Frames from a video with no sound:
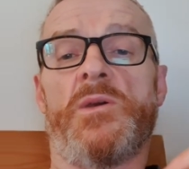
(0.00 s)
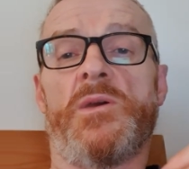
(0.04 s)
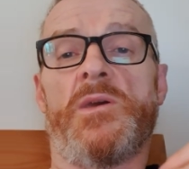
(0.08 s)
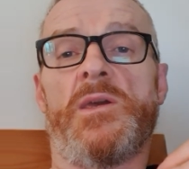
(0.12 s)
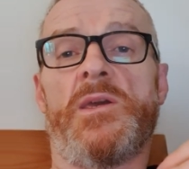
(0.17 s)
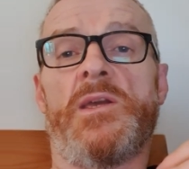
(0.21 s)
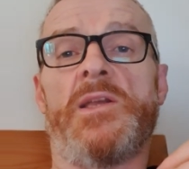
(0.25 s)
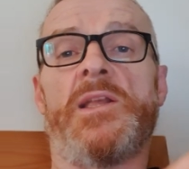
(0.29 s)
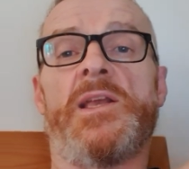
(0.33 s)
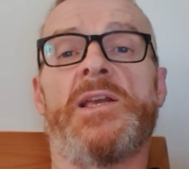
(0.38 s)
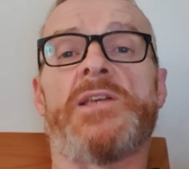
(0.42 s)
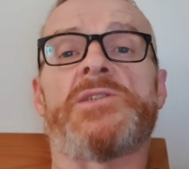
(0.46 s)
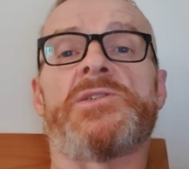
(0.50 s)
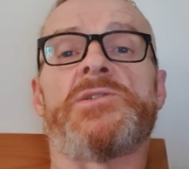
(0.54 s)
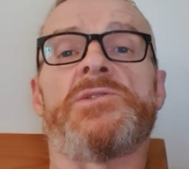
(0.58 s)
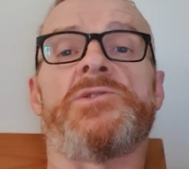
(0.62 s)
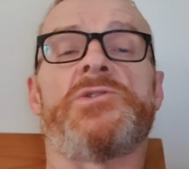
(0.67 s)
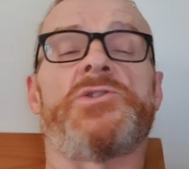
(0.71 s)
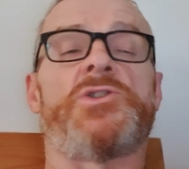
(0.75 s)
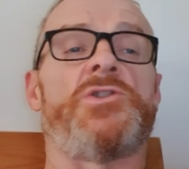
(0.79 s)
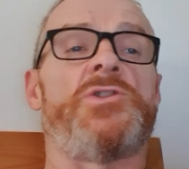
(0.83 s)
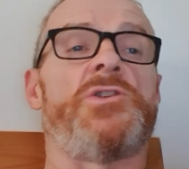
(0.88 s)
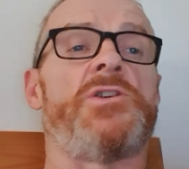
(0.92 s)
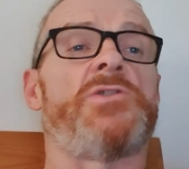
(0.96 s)
In
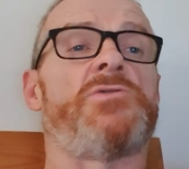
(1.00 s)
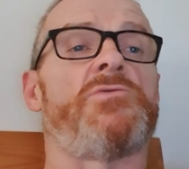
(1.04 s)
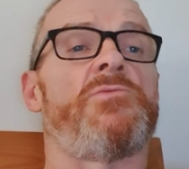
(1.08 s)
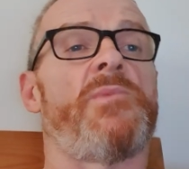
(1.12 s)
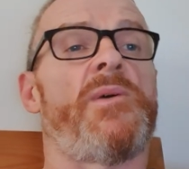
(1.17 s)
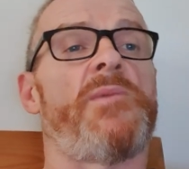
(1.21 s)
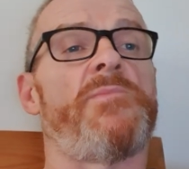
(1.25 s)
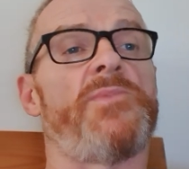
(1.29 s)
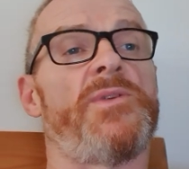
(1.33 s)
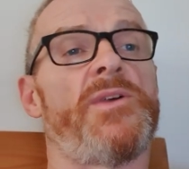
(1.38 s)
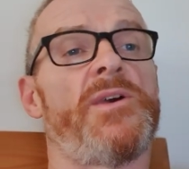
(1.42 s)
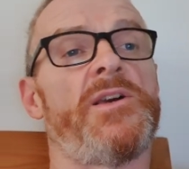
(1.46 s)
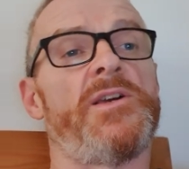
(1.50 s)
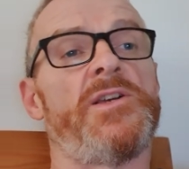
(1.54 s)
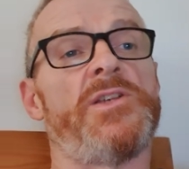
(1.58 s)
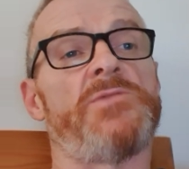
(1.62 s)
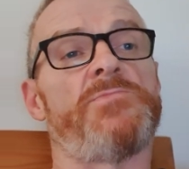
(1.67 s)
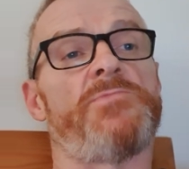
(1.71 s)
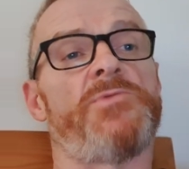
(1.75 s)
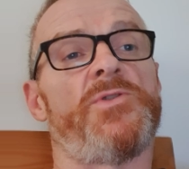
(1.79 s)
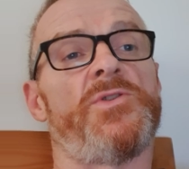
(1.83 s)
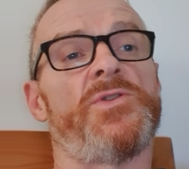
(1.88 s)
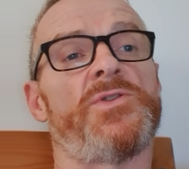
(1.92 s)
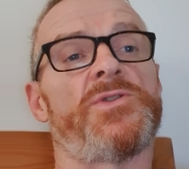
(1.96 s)
essence, you need to remember that each
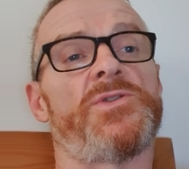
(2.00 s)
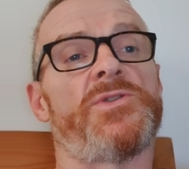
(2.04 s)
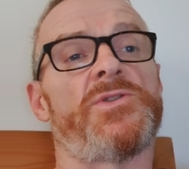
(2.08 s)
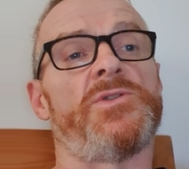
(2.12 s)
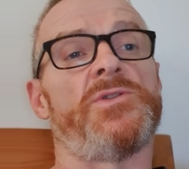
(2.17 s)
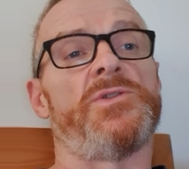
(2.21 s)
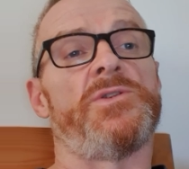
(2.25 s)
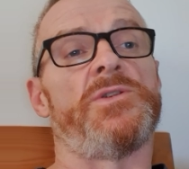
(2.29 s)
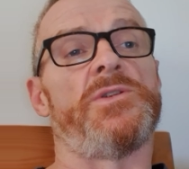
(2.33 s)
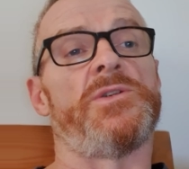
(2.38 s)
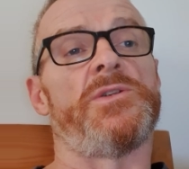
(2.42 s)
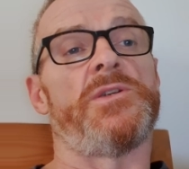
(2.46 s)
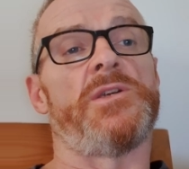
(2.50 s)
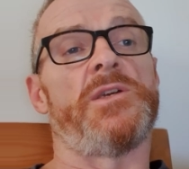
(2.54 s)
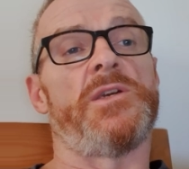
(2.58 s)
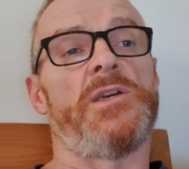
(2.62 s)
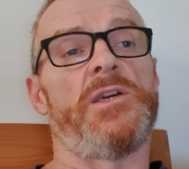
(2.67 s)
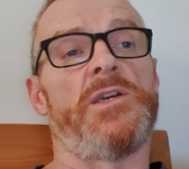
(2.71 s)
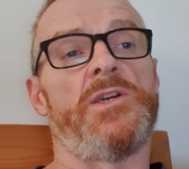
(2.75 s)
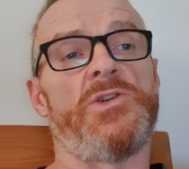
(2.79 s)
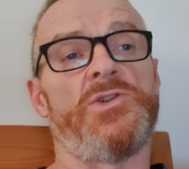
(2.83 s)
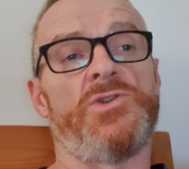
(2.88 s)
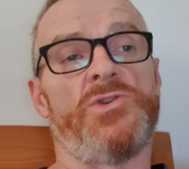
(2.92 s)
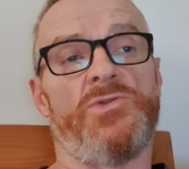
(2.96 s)
person
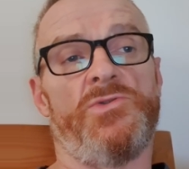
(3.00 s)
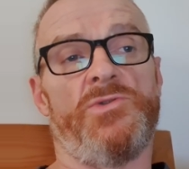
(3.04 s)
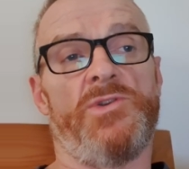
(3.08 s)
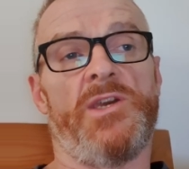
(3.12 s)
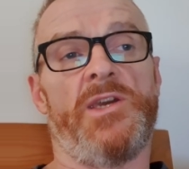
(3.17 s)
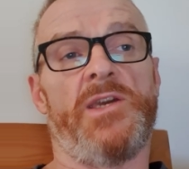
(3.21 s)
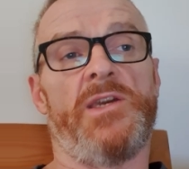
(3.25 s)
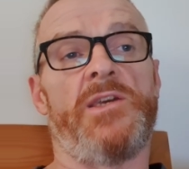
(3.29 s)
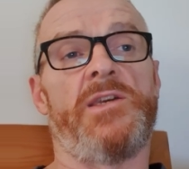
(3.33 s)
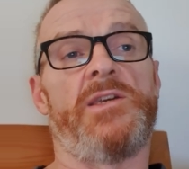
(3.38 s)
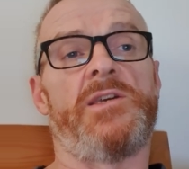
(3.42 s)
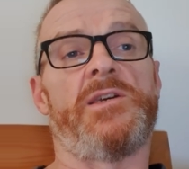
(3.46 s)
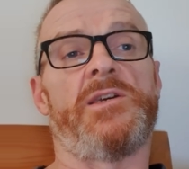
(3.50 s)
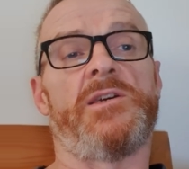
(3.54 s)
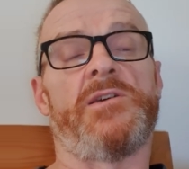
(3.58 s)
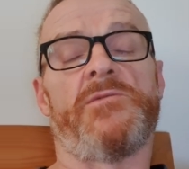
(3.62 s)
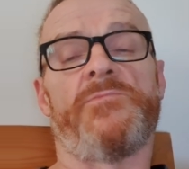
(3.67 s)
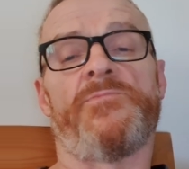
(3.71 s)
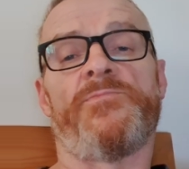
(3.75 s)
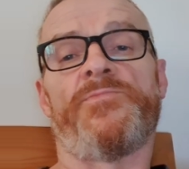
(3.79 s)
is unique,